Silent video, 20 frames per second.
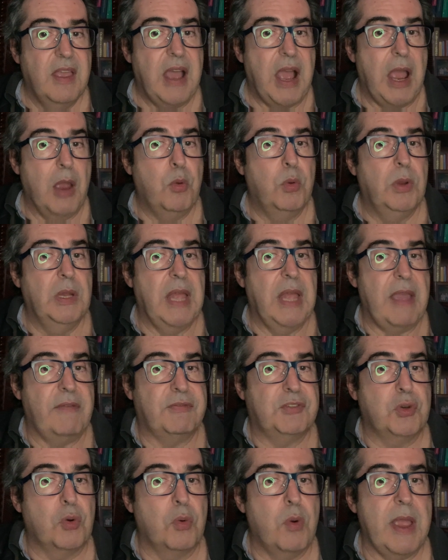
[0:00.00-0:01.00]
I will
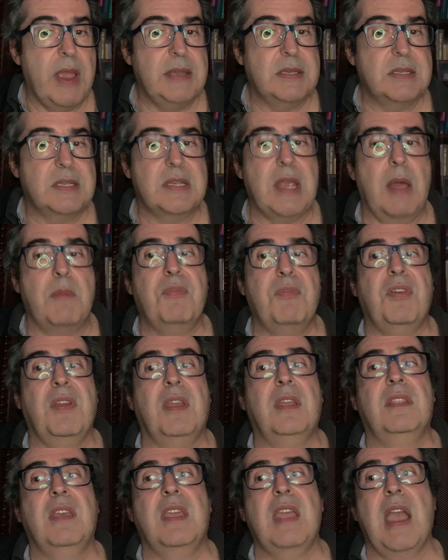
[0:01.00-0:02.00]
have to raise
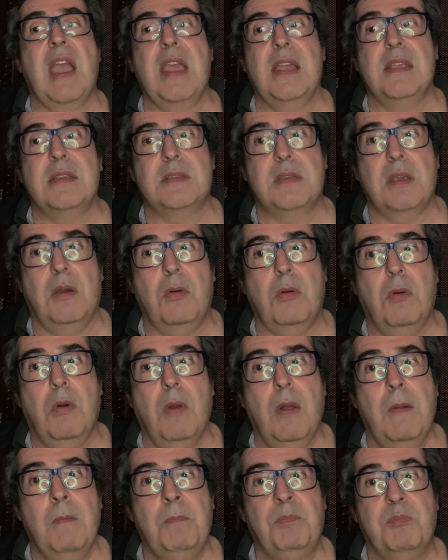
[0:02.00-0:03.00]
something the ISO,
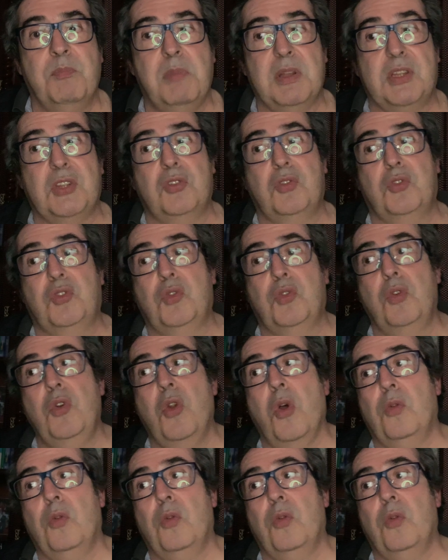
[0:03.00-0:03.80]
but to